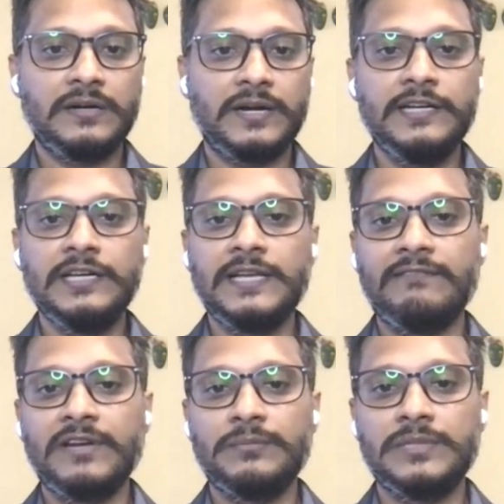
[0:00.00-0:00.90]
readily
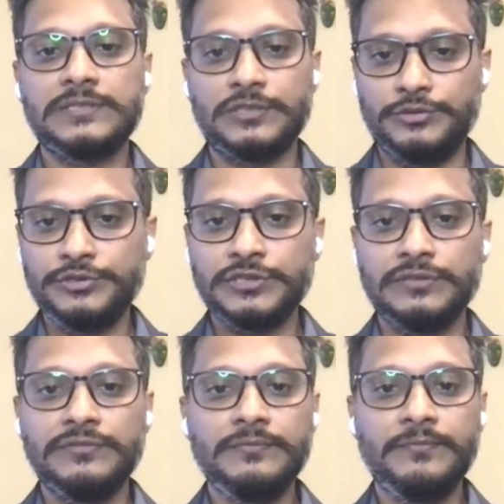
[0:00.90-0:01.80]
available
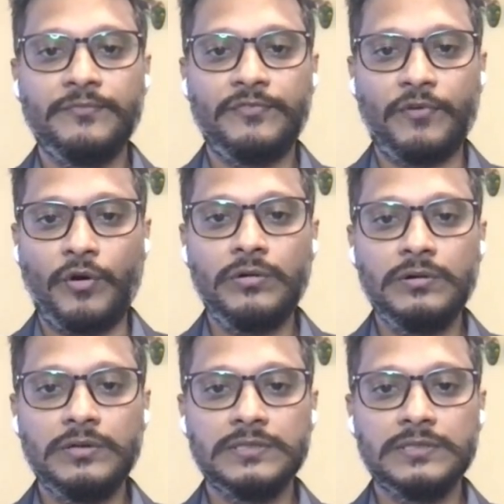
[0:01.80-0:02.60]
solution for